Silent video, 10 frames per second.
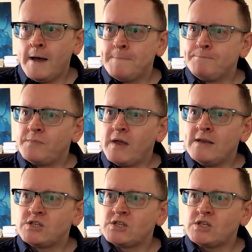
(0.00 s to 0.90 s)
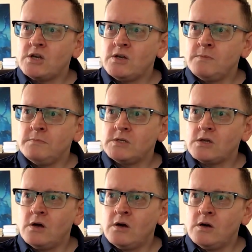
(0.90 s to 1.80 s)
In
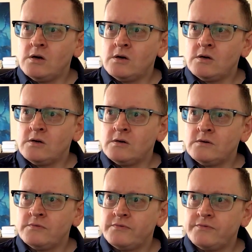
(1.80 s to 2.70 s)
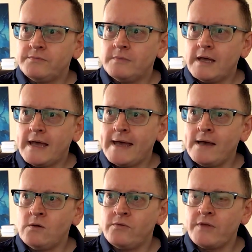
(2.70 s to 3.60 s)
terms of
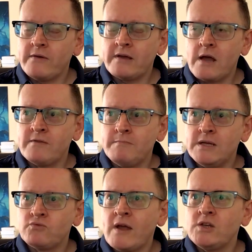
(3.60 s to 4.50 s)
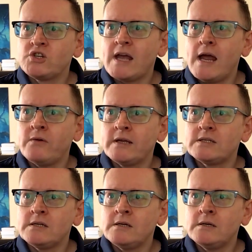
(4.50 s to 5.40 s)
health, a kind of mid-range
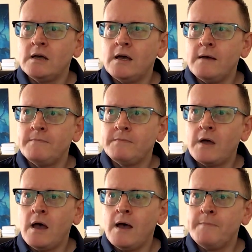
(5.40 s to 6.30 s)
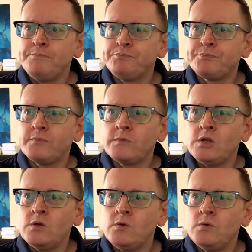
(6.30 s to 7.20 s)
character,
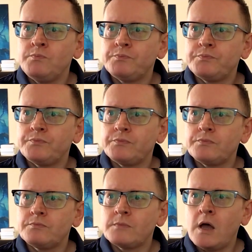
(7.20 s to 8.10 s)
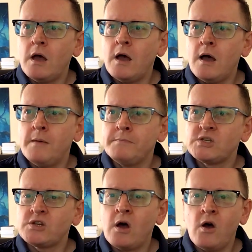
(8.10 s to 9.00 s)
you
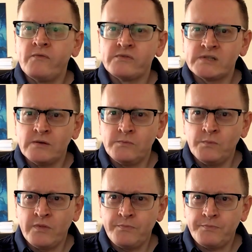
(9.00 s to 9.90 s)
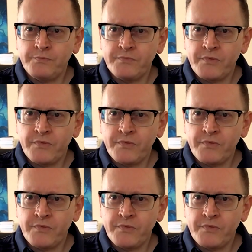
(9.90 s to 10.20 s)
start obviously with